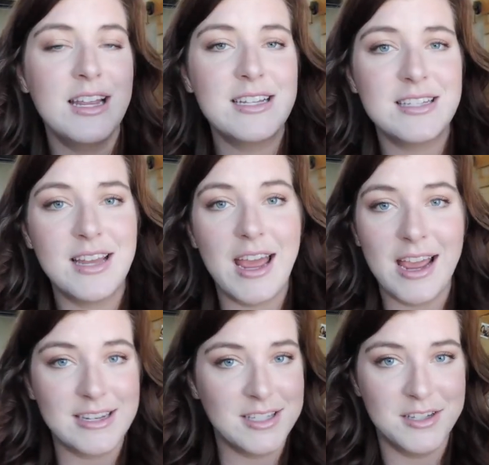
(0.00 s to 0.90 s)
It is an
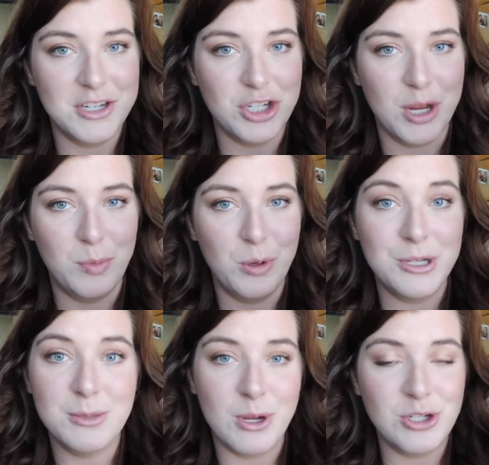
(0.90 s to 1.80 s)
excellent shampoo,
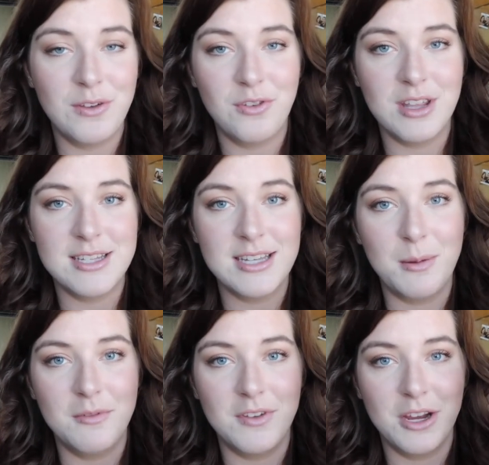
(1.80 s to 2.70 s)
especially for this
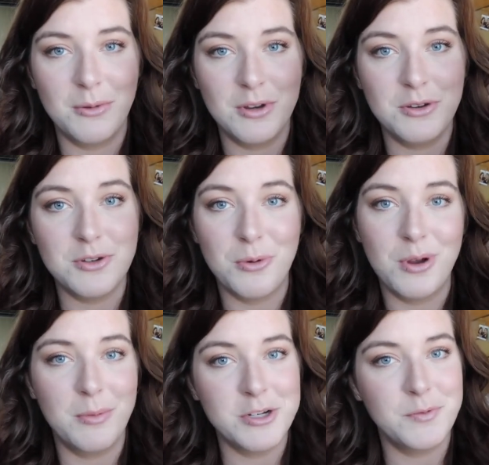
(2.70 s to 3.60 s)
time of year when you don't
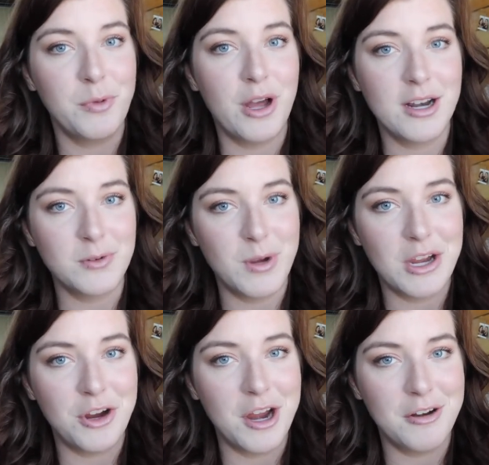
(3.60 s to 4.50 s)
want a bunch of product
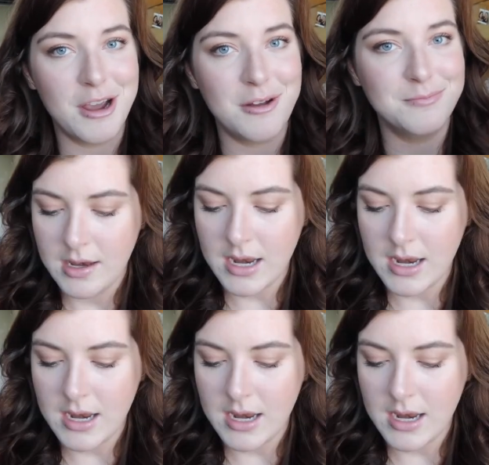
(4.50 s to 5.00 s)
weighing your hair down.